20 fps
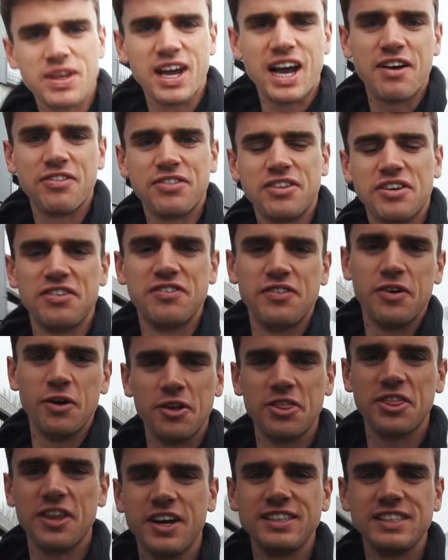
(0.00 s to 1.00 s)
After a
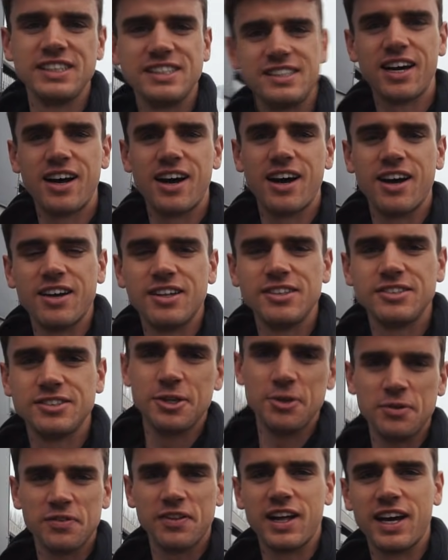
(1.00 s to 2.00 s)
4:30 start,
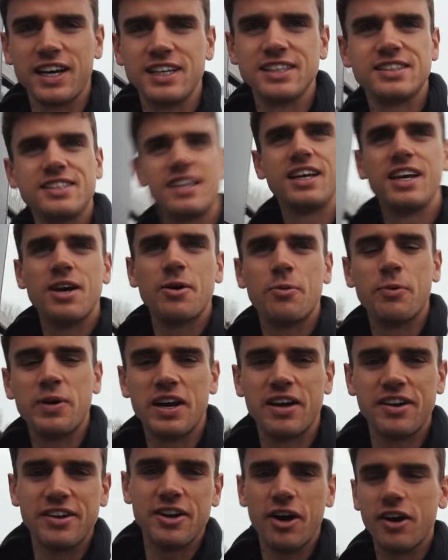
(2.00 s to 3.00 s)
two flights, we
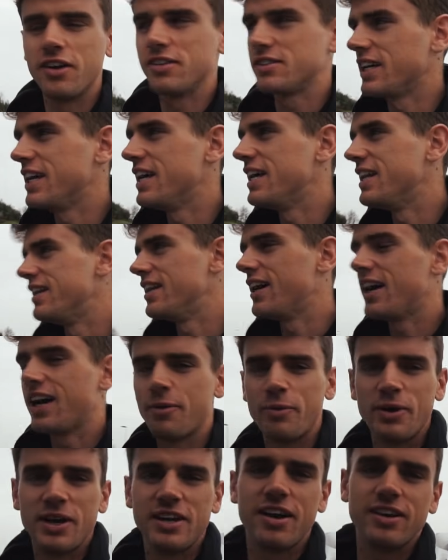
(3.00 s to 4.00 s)
are not
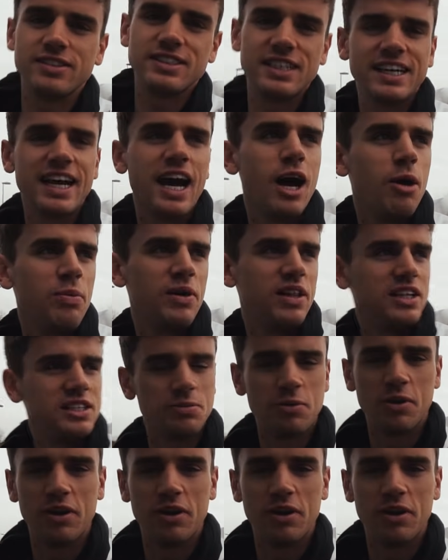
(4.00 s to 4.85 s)
in Calpe this